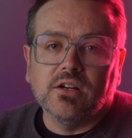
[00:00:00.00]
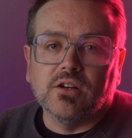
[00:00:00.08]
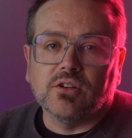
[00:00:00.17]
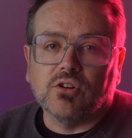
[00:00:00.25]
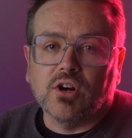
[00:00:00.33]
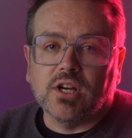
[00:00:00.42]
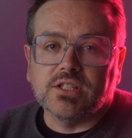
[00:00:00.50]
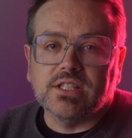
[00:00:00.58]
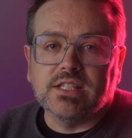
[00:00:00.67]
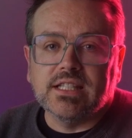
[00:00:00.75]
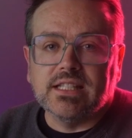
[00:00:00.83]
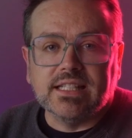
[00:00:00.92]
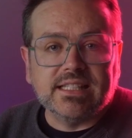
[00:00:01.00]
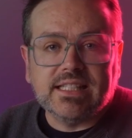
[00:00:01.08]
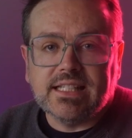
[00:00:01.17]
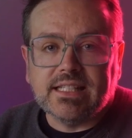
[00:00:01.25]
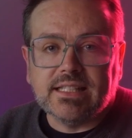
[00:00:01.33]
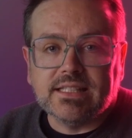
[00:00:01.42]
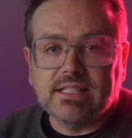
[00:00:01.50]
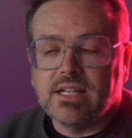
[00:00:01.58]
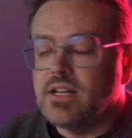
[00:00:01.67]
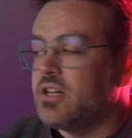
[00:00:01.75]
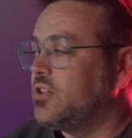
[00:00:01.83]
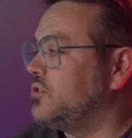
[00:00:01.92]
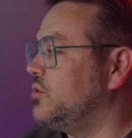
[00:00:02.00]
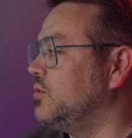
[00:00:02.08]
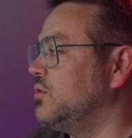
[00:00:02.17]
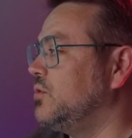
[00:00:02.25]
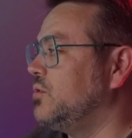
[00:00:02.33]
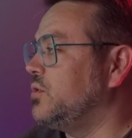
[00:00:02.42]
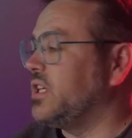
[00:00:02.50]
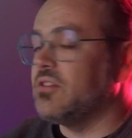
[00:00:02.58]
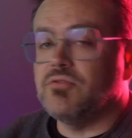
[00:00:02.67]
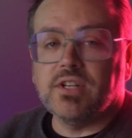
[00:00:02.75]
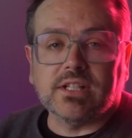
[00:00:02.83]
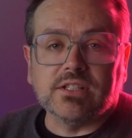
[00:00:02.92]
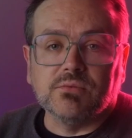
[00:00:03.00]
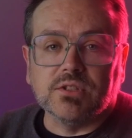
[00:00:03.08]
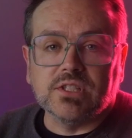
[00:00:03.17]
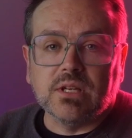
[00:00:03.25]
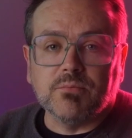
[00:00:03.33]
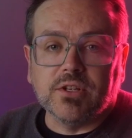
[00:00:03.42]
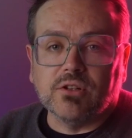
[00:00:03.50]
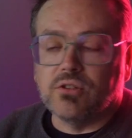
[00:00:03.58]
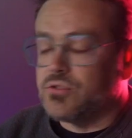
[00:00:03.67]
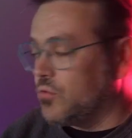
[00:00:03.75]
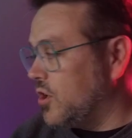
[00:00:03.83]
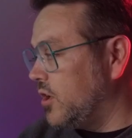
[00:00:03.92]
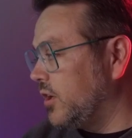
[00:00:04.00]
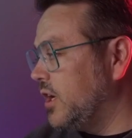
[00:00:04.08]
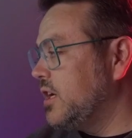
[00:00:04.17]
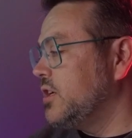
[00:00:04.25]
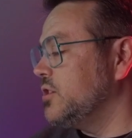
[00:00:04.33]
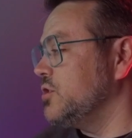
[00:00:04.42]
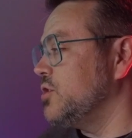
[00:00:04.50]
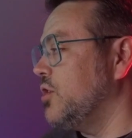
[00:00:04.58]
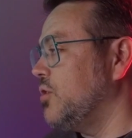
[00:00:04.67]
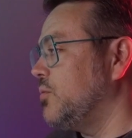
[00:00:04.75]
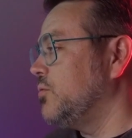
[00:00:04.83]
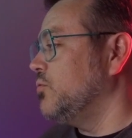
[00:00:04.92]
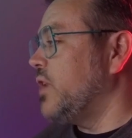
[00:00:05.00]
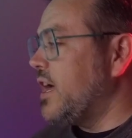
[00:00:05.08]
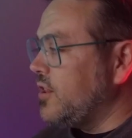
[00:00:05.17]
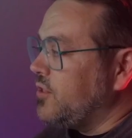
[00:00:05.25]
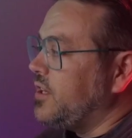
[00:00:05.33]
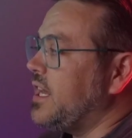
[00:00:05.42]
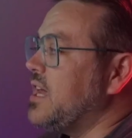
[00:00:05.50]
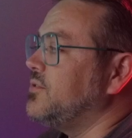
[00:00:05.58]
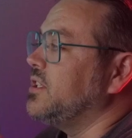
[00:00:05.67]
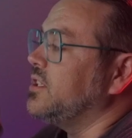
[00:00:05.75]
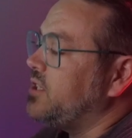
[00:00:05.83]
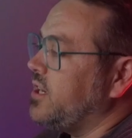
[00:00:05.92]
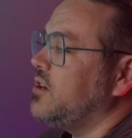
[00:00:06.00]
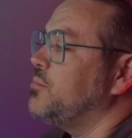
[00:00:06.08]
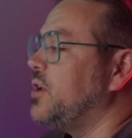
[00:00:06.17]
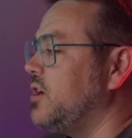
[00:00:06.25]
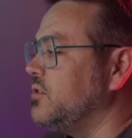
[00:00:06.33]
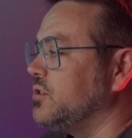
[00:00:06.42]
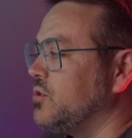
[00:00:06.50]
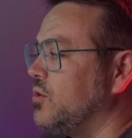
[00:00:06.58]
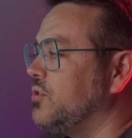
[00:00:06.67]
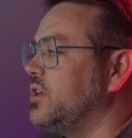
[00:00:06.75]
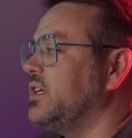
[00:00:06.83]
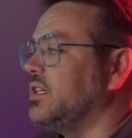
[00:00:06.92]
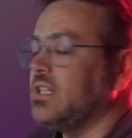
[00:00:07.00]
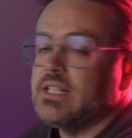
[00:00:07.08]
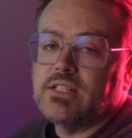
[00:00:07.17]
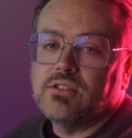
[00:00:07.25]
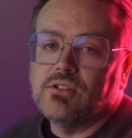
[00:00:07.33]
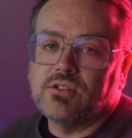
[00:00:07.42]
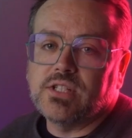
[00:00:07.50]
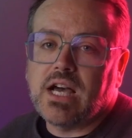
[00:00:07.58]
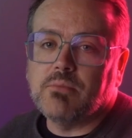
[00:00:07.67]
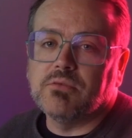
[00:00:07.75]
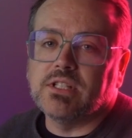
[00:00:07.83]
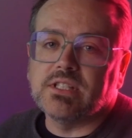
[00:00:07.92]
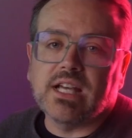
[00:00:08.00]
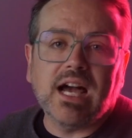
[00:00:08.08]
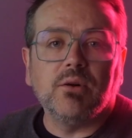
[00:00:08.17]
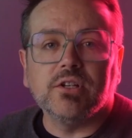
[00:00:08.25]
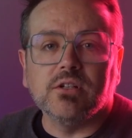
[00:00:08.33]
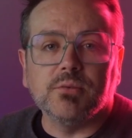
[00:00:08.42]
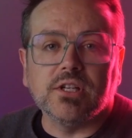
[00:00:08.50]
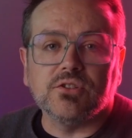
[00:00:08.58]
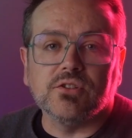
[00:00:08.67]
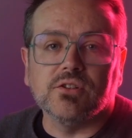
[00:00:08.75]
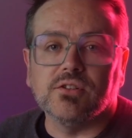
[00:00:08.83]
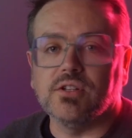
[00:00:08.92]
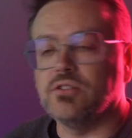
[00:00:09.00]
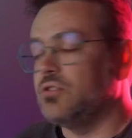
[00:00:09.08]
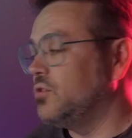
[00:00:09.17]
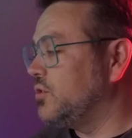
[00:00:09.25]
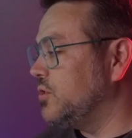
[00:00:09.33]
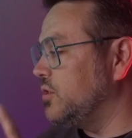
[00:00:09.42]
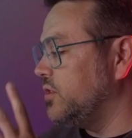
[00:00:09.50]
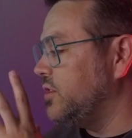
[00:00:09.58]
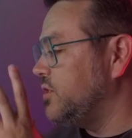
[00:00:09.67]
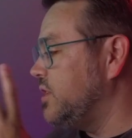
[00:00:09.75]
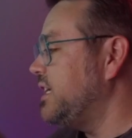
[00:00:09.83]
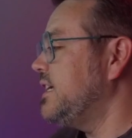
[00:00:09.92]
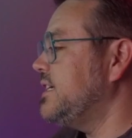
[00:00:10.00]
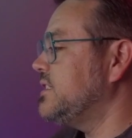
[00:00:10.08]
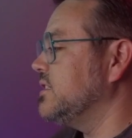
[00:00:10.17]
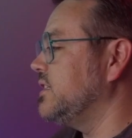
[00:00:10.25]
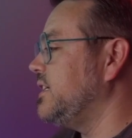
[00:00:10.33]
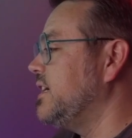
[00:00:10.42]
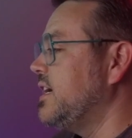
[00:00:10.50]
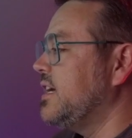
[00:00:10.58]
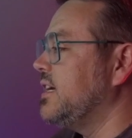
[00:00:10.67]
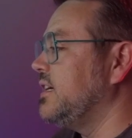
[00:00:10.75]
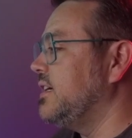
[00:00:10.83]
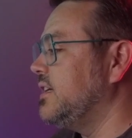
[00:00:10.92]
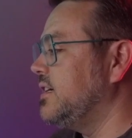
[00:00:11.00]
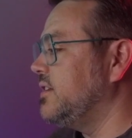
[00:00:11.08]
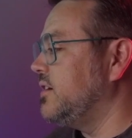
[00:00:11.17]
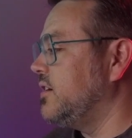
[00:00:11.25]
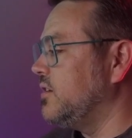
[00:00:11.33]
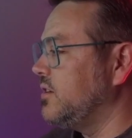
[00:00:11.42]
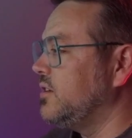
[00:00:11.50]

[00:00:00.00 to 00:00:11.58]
across the seas to get fixed when something goes wrong. So rather than having to tear apart this whole thing to get to those optics, I wanted to make sure that you could easily get in there,